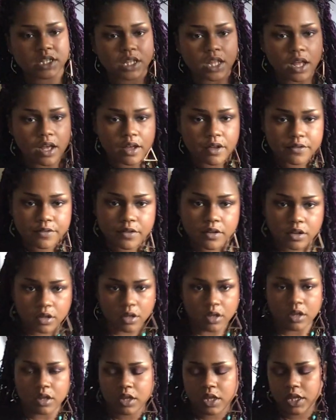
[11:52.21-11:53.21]
in love
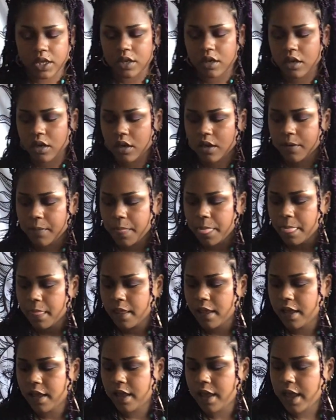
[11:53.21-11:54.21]
here.
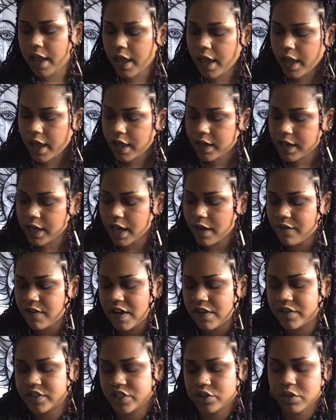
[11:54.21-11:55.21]
And I got
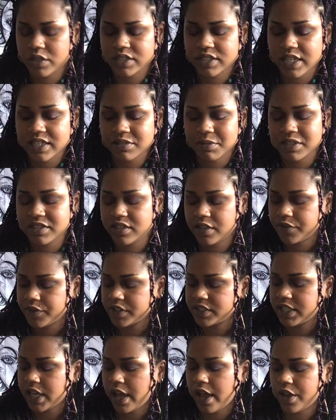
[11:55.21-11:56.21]
5 of Swords. That's my tit
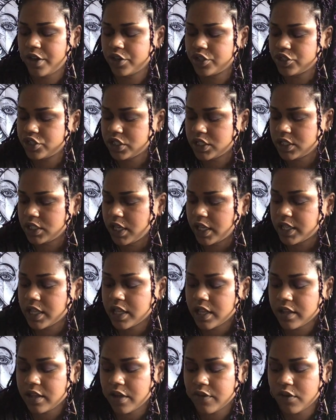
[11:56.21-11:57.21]
for tat energy. And
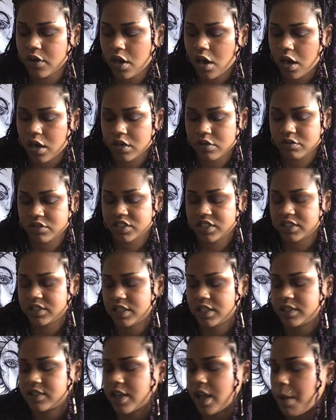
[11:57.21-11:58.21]
then the Devil card, which they
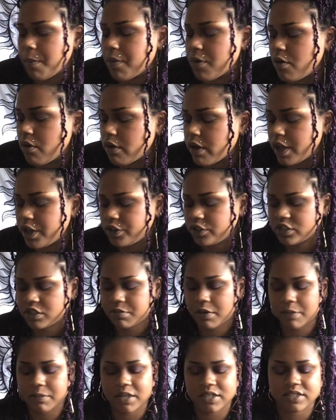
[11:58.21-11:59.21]
say is Capricorn energy,
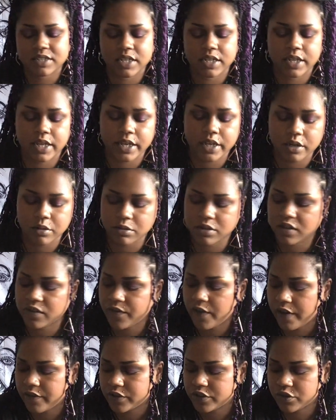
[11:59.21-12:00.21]
but I'm not seeing that here with this
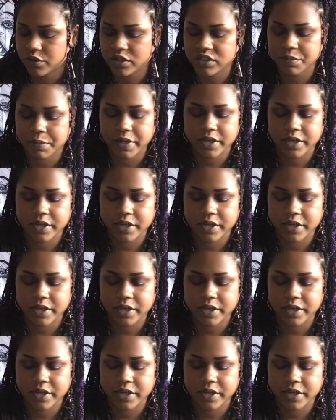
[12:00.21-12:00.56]
5 of Swords